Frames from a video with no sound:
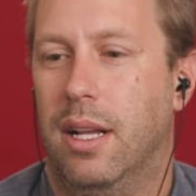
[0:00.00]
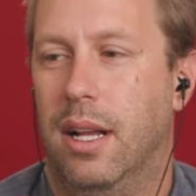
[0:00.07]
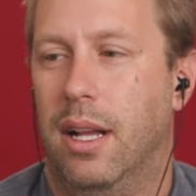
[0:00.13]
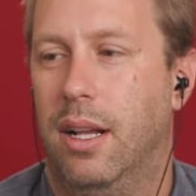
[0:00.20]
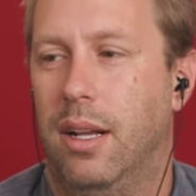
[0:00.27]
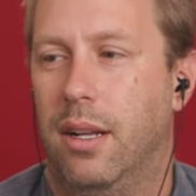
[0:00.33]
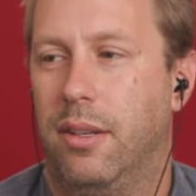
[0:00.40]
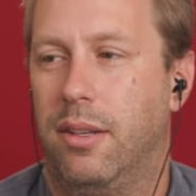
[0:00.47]

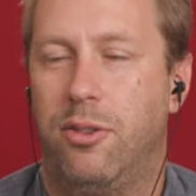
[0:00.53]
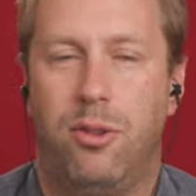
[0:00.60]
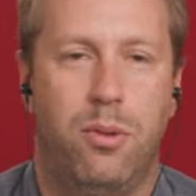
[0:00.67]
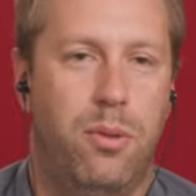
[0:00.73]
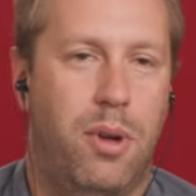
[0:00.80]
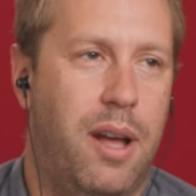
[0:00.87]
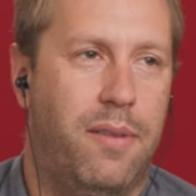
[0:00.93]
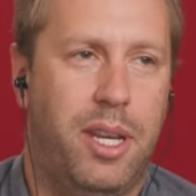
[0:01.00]
Uh, did
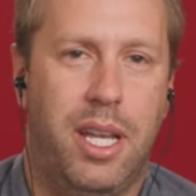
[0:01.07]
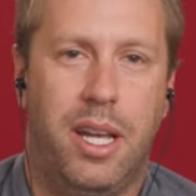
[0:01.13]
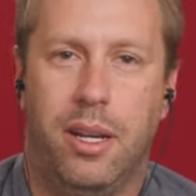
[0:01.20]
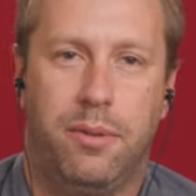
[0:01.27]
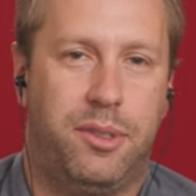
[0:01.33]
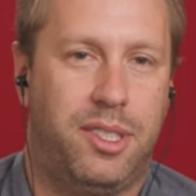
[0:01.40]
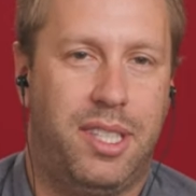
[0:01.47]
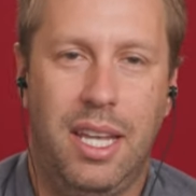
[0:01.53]
you have any kind
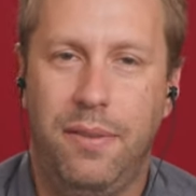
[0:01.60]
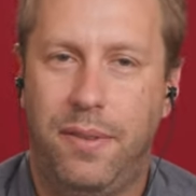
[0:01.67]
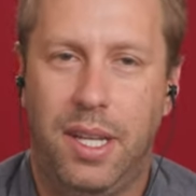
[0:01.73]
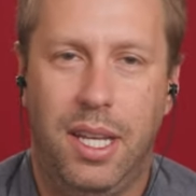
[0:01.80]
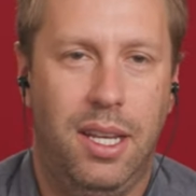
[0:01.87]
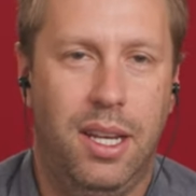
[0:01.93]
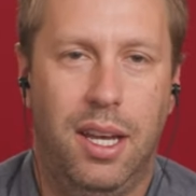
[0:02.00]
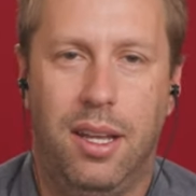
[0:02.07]
of
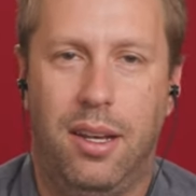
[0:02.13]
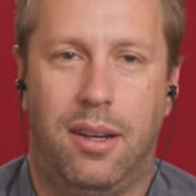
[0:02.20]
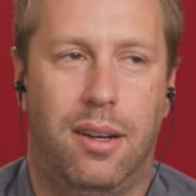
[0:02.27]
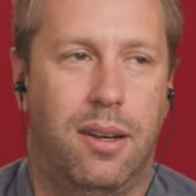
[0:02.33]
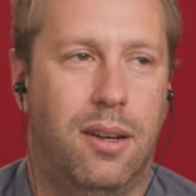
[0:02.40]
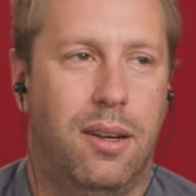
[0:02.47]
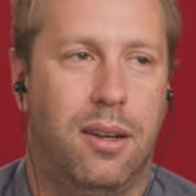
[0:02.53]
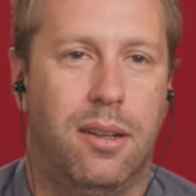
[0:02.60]
safety net
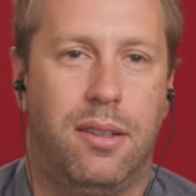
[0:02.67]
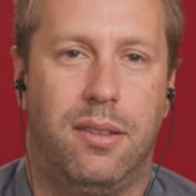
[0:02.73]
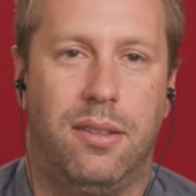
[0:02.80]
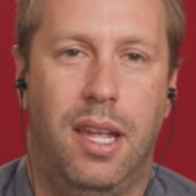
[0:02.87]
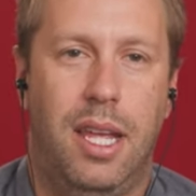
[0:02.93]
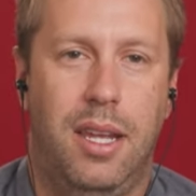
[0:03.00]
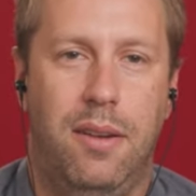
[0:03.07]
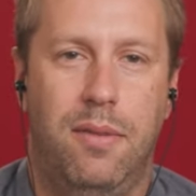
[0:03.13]

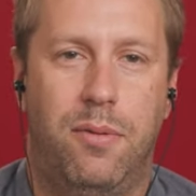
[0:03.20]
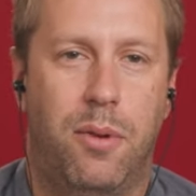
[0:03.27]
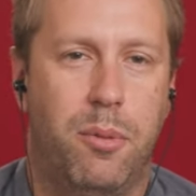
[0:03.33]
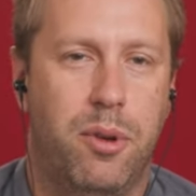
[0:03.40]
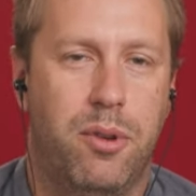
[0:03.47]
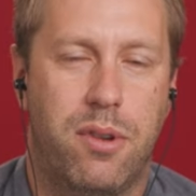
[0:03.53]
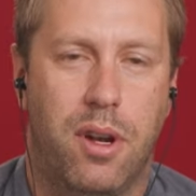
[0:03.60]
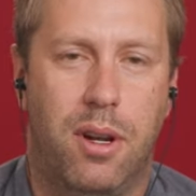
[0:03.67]
saved from
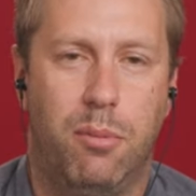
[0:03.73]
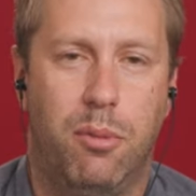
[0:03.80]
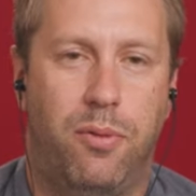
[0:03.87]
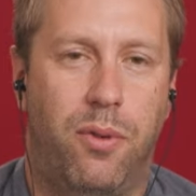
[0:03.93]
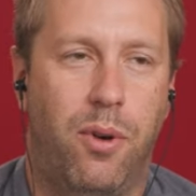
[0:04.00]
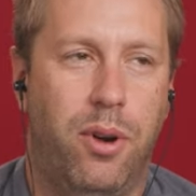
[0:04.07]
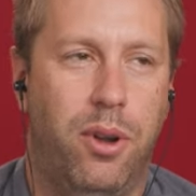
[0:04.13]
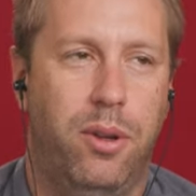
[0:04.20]
your job
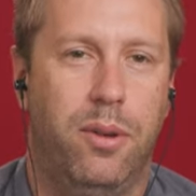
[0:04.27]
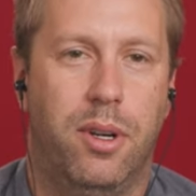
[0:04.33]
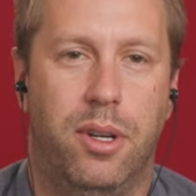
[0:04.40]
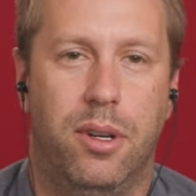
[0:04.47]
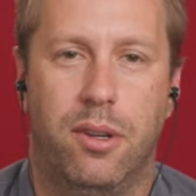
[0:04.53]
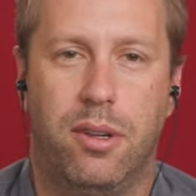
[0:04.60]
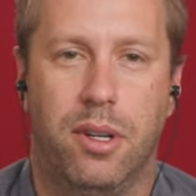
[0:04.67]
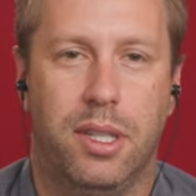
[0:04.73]
before you
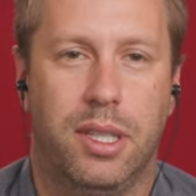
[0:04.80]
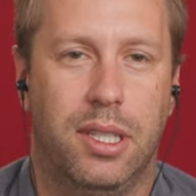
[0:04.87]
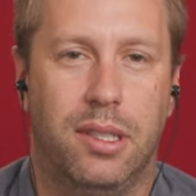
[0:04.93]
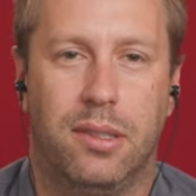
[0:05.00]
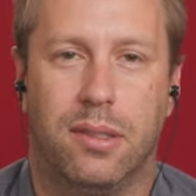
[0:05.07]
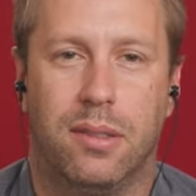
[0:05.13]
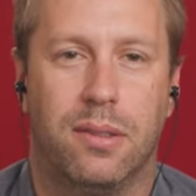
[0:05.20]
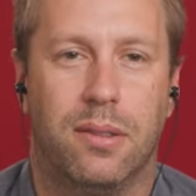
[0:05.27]
undertook
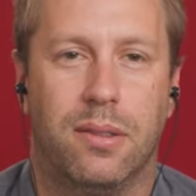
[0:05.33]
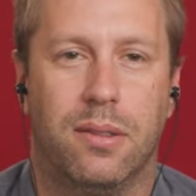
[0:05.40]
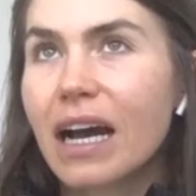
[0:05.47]
this?